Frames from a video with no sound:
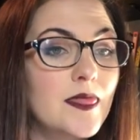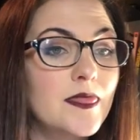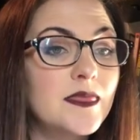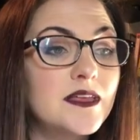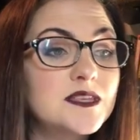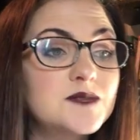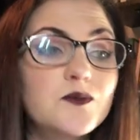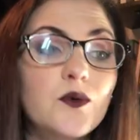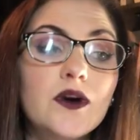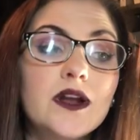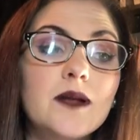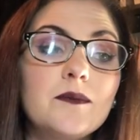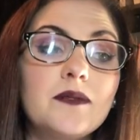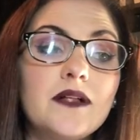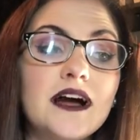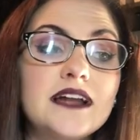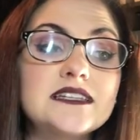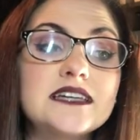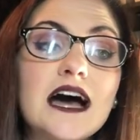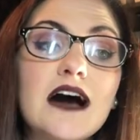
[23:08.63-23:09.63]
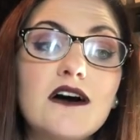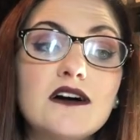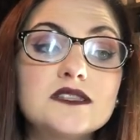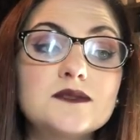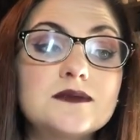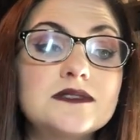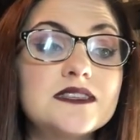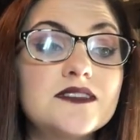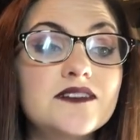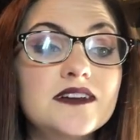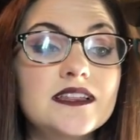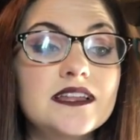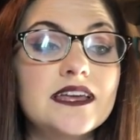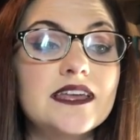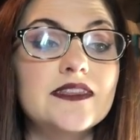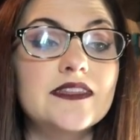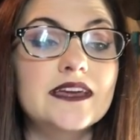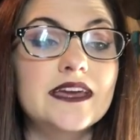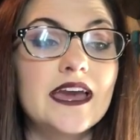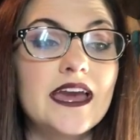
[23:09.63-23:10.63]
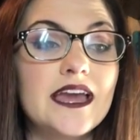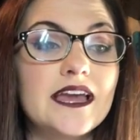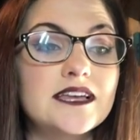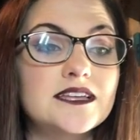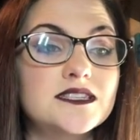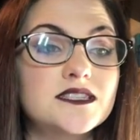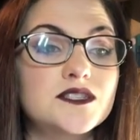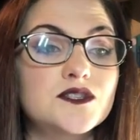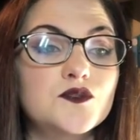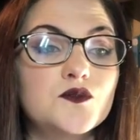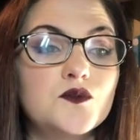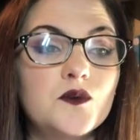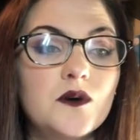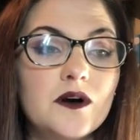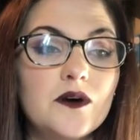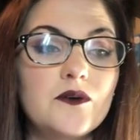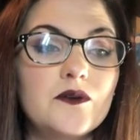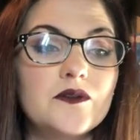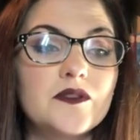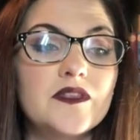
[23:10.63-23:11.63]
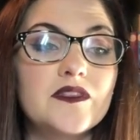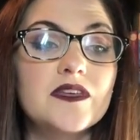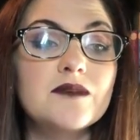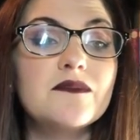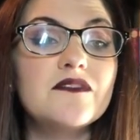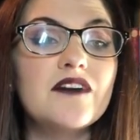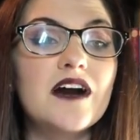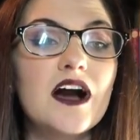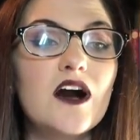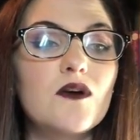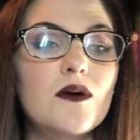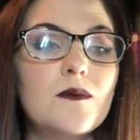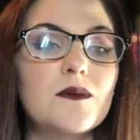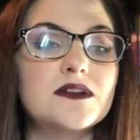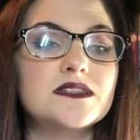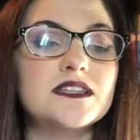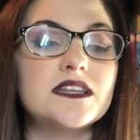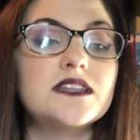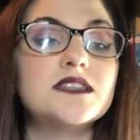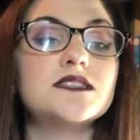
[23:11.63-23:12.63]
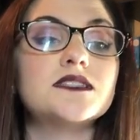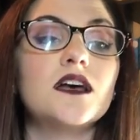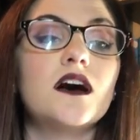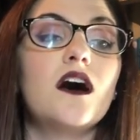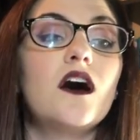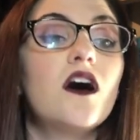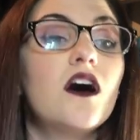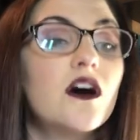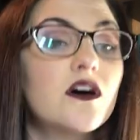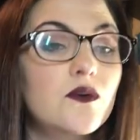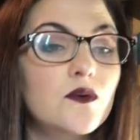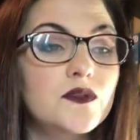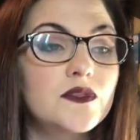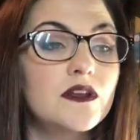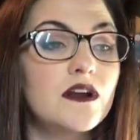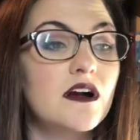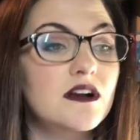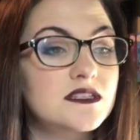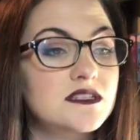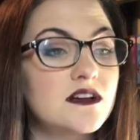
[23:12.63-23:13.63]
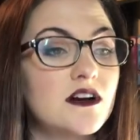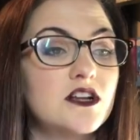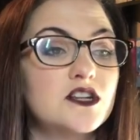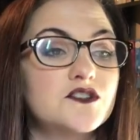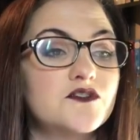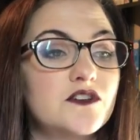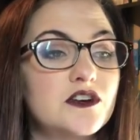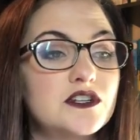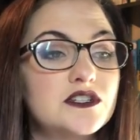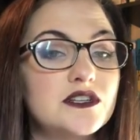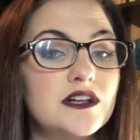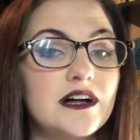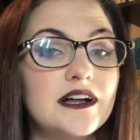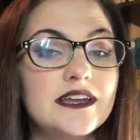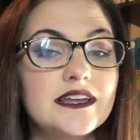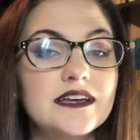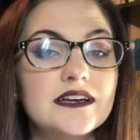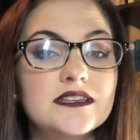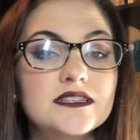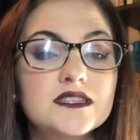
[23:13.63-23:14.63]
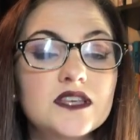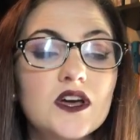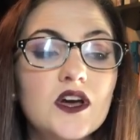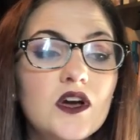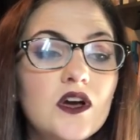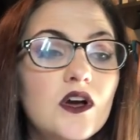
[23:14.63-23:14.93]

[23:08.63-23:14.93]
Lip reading: This point applied to Howl specifically in the case. Quote, the theme of Howl represents unorthodox and controversial ideas.